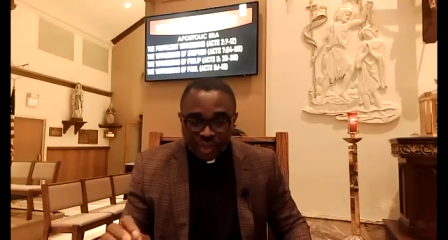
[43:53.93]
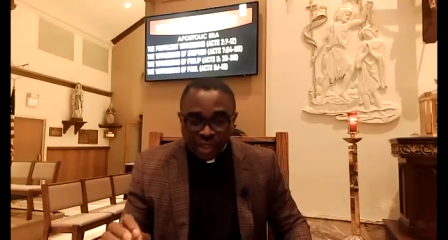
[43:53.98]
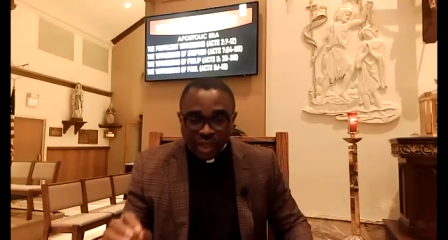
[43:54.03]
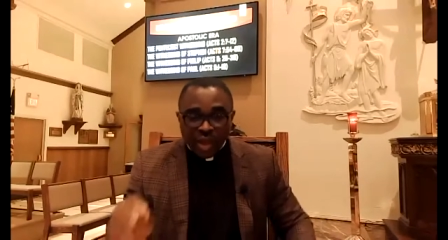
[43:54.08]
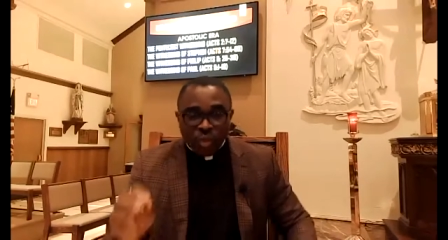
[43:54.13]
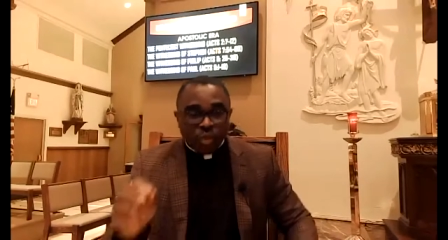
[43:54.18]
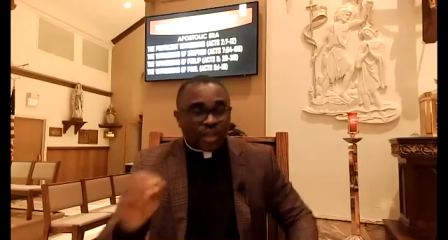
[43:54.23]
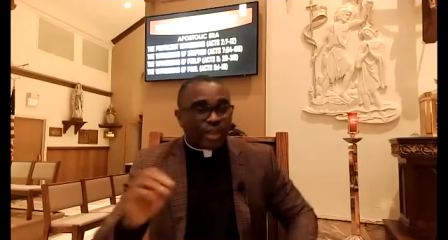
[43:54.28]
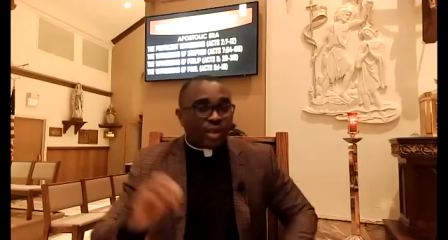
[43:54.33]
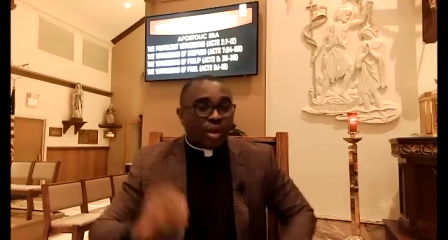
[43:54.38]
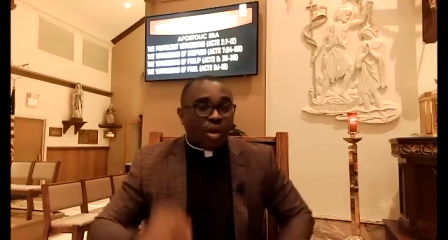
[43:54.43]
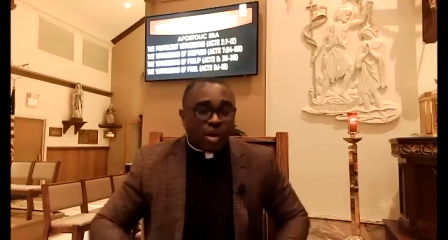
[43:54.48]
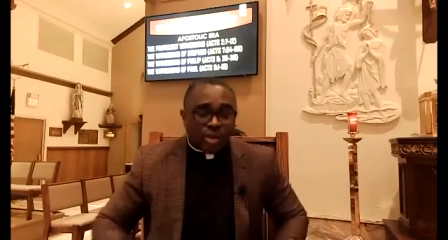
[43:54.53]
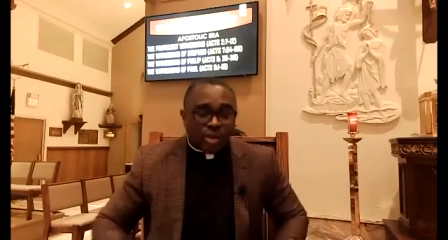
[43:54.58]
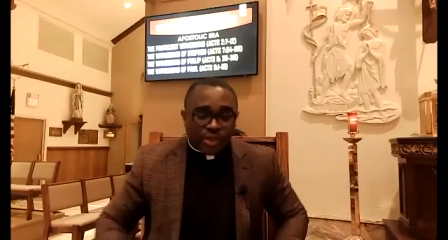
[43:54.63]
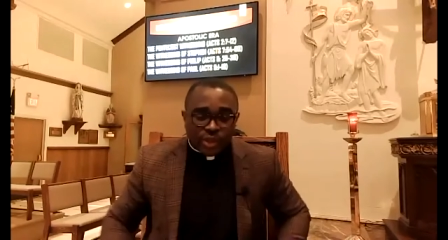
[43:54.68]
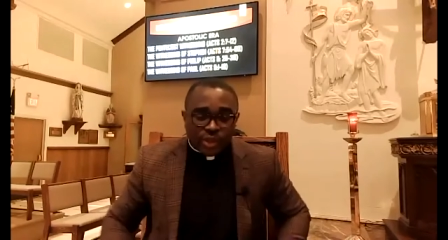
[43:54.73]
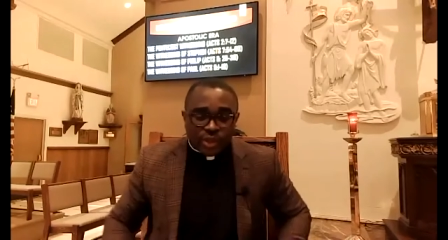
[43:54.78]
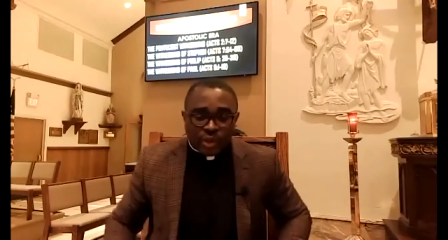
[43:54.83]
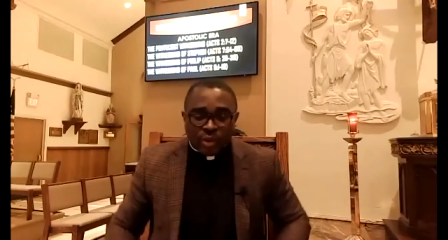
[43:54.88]
We saw
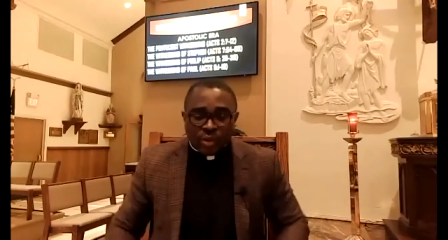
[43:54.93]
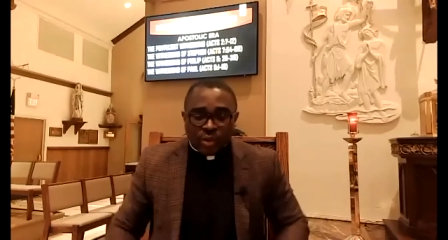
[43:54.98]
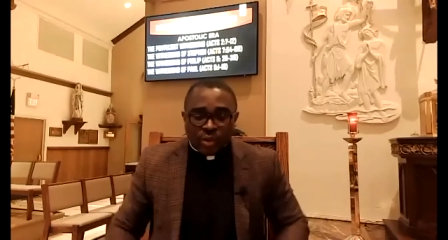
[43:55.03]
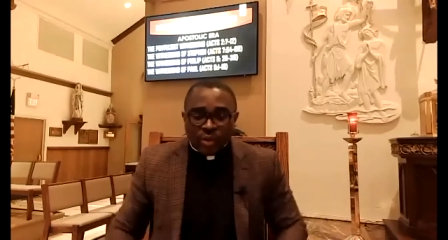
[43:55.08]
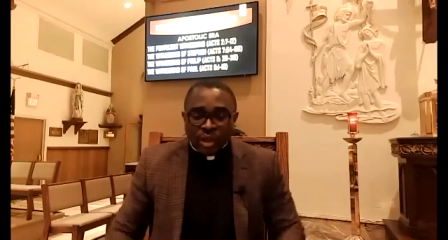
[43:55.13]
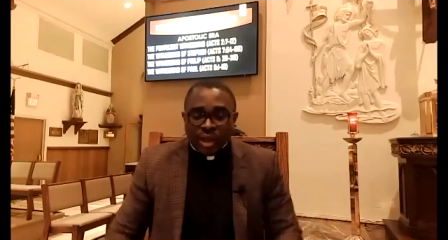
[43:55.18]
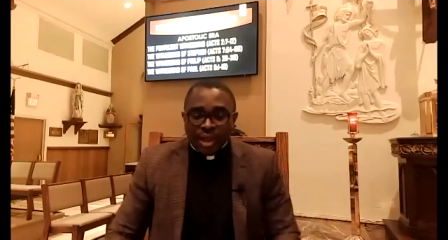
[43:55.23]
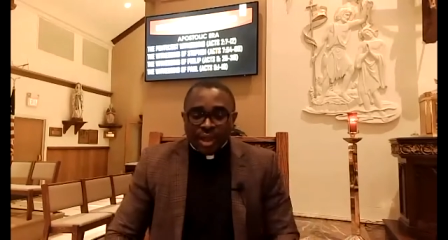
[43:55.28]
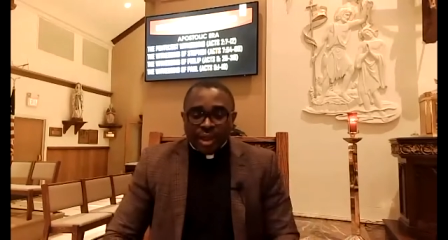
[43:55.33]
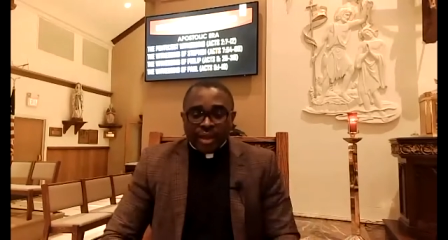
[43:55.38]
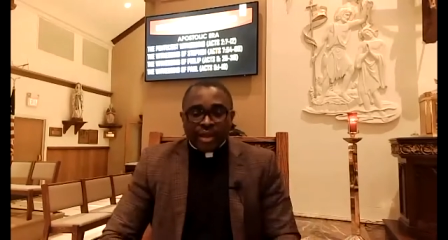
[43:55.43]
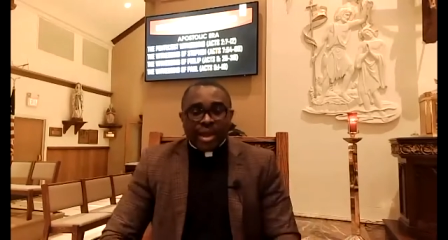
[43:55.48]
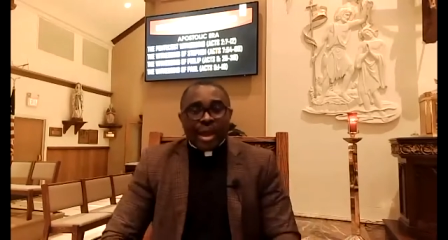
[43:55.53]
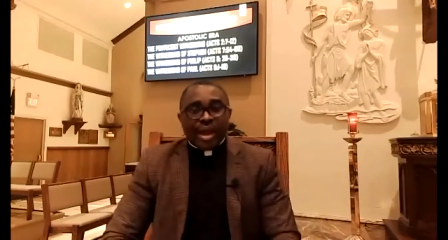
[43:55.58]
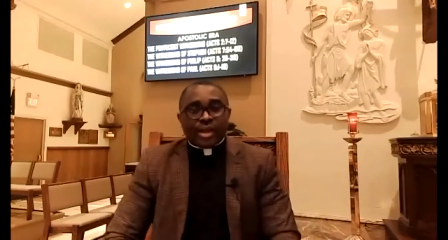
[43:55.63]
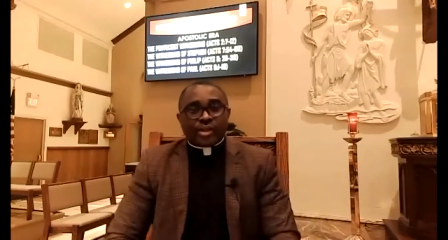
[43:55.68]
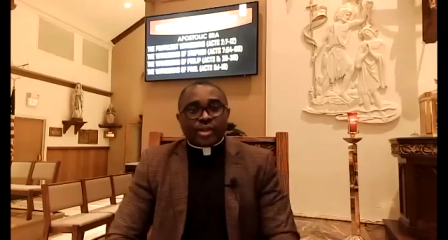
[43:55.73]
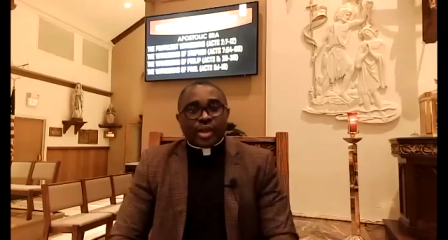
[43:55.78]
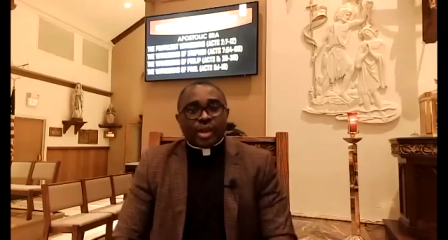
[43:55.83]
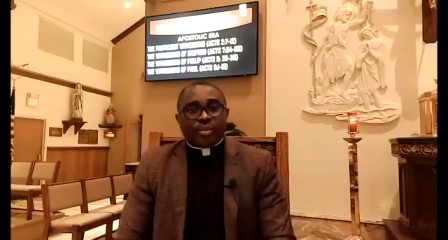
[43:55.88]
also in the
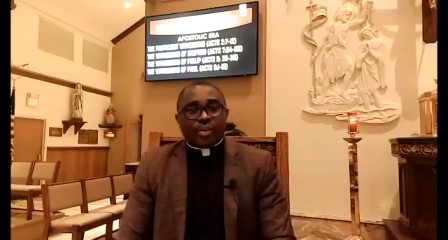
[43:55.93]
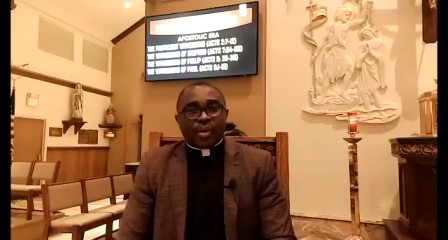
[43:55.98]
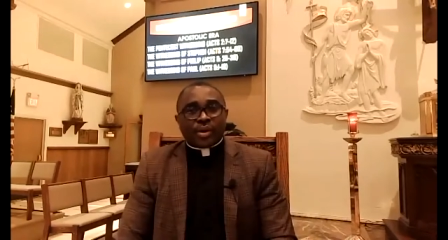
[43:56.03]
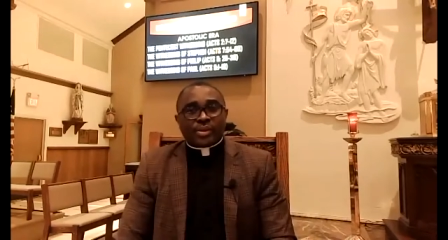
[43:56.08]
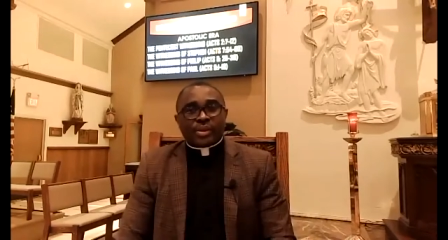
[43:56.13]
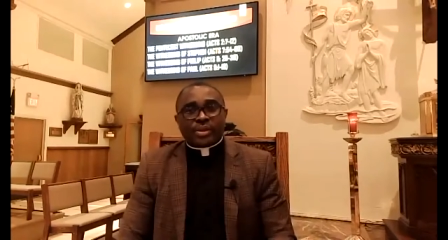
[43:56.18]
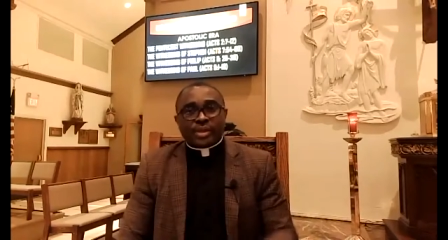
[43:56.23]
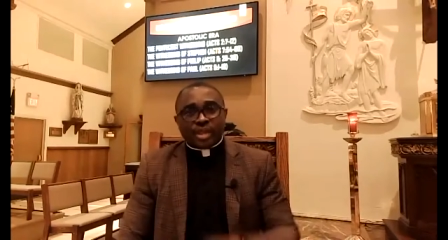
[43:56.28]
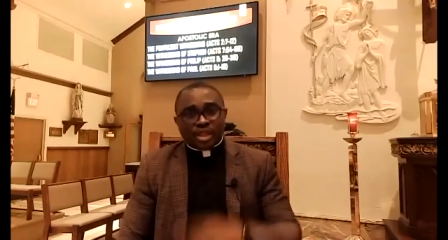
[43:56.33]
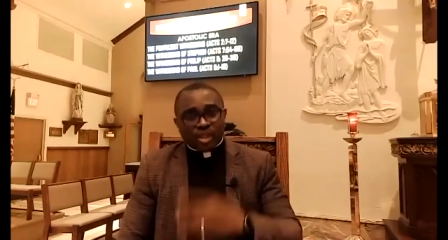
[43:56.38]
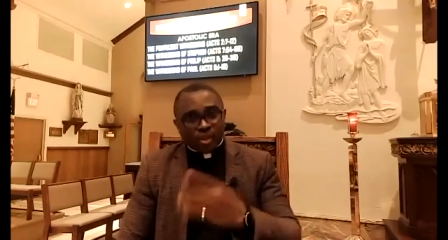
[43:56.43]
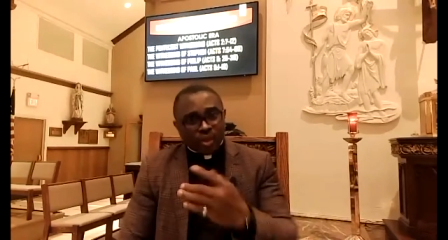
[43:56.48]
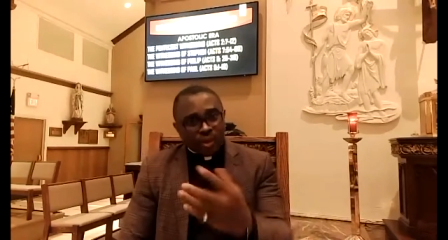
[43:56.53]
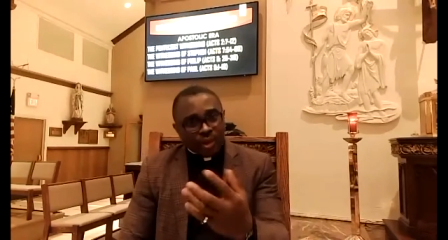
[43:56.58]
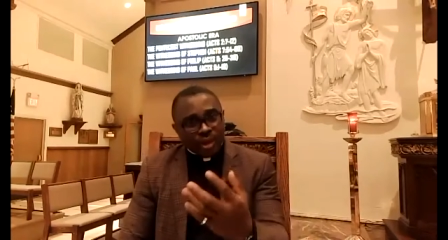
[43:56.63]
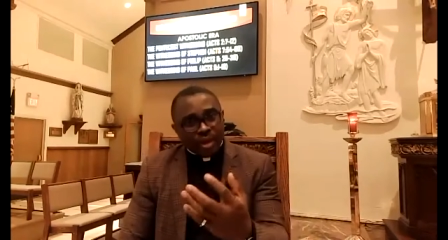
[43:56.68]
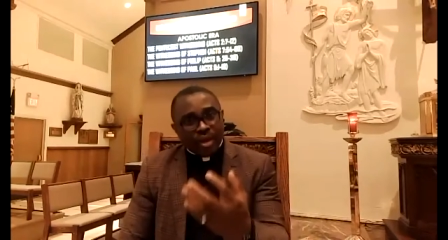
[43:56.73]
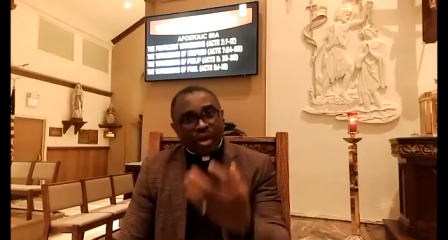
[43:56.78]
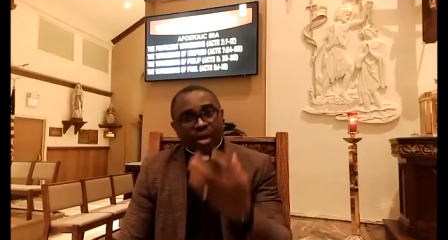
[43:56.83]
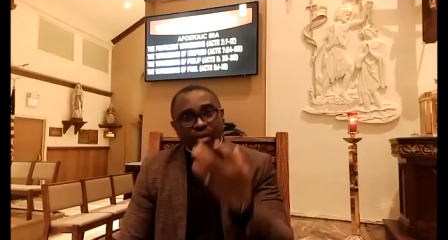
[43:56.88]
Acts of the Apostles the
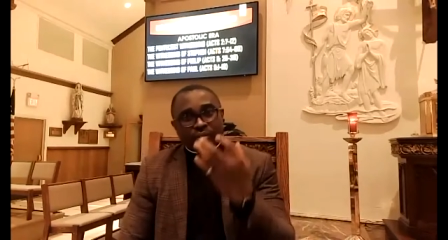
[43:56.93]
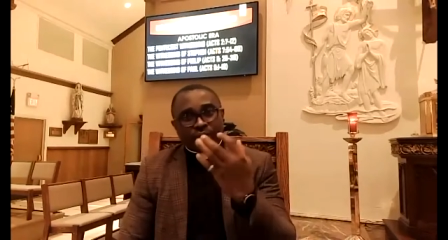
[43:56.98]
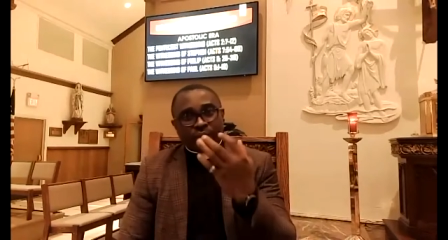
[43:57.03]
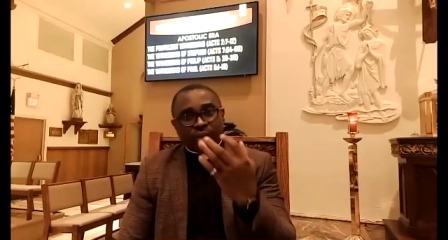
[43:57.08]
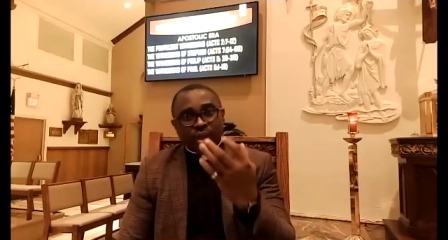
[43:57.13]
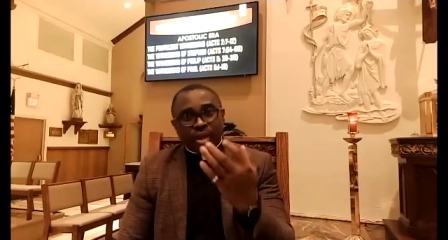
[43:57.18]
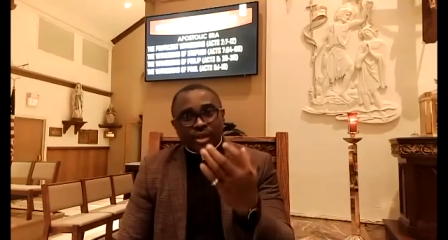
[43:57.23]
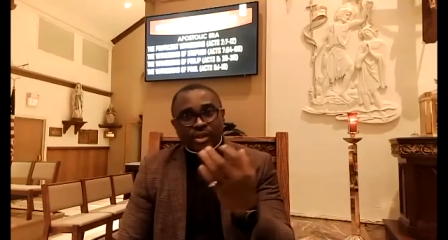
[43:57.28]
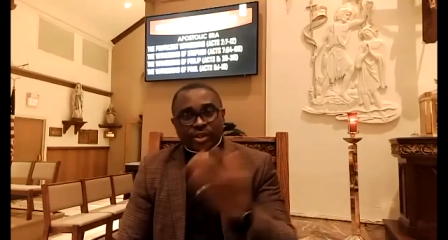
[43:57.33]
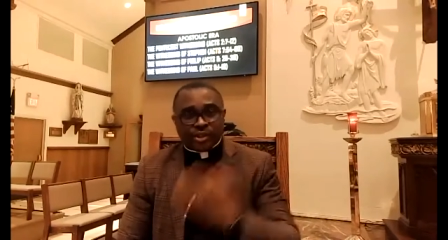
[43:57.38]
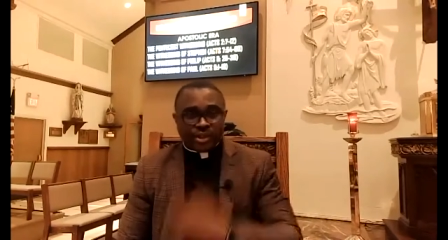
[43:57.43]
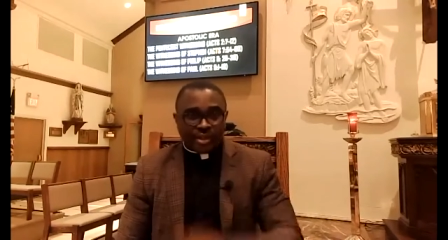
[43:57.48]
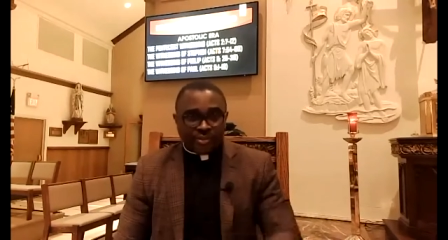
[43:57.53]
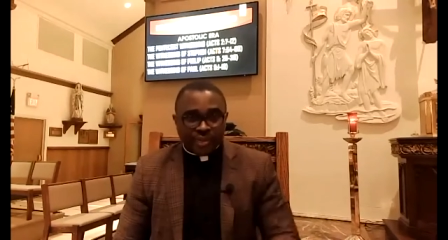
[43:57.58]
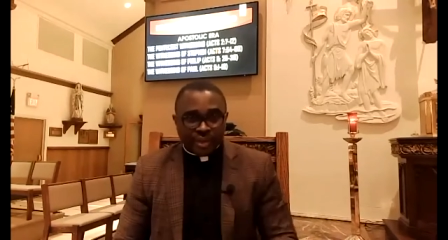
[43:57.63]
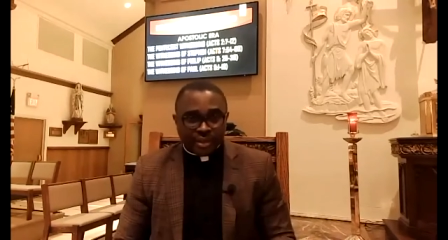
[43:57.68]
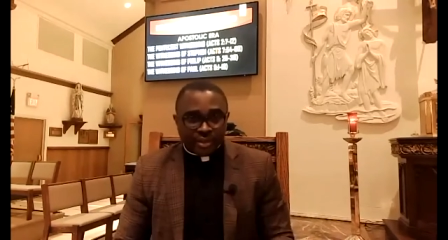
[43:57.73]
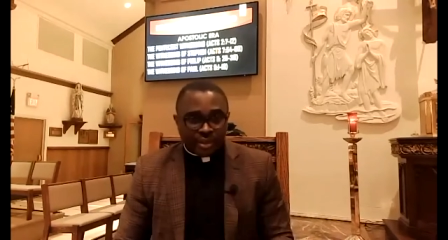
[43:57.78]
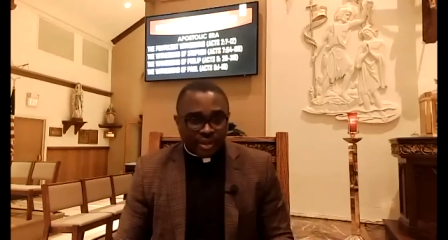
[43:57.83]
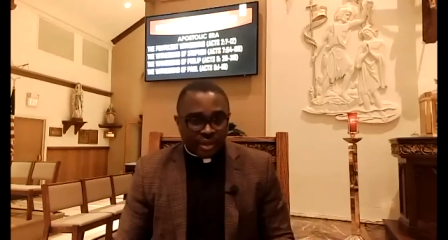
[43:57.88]
story of
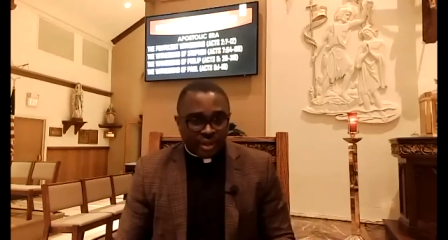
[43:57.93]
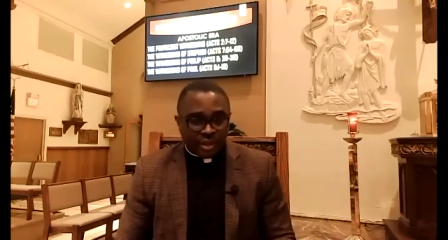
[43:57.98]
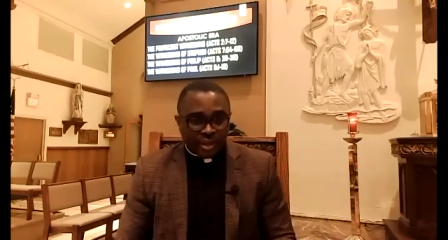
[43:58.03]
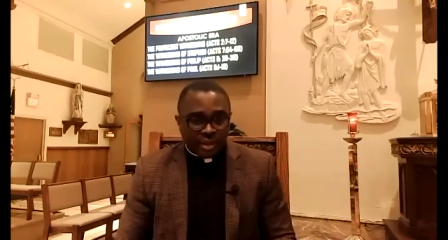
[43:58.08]
Stephen,